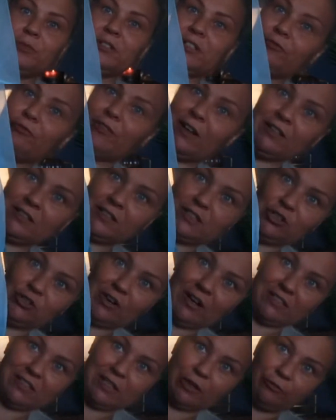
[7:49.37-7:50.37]
was a fancy
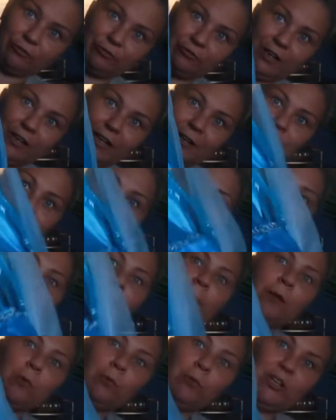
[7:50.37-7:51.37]
dress outfit,
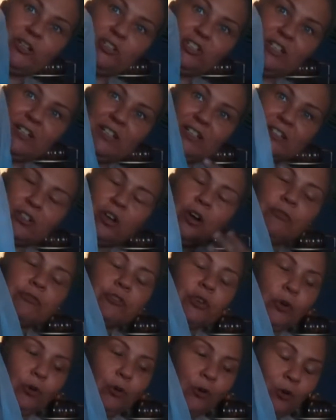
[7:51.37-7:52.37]
which is, of
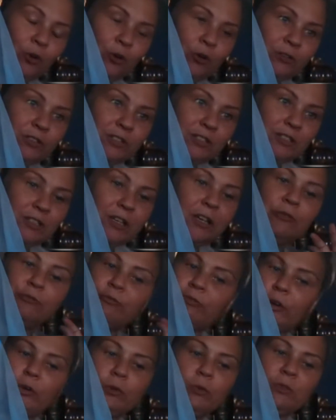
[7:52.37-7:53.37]
course,
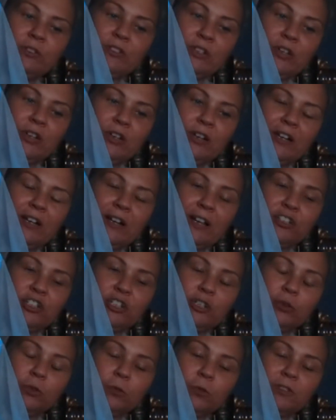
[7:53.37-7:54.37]
Frozen, and as she
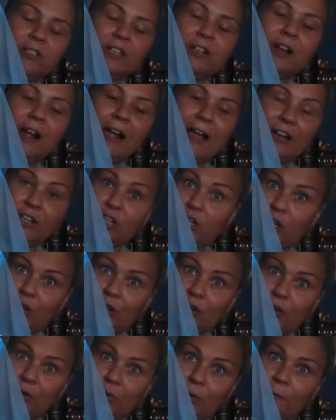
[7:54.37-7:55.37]
calls it, Let It
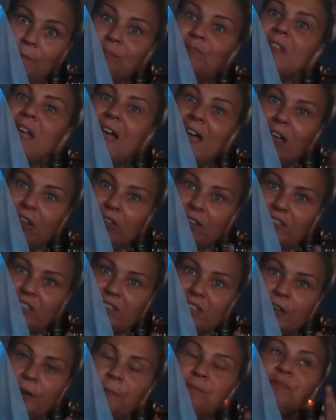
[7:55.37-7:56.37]
Go,
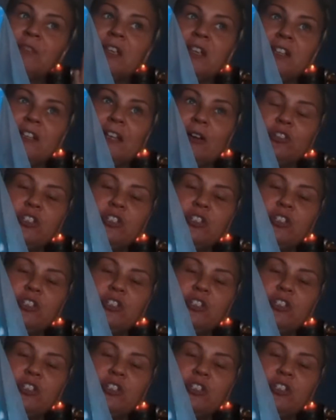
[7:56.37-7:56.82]
Elsa. Now,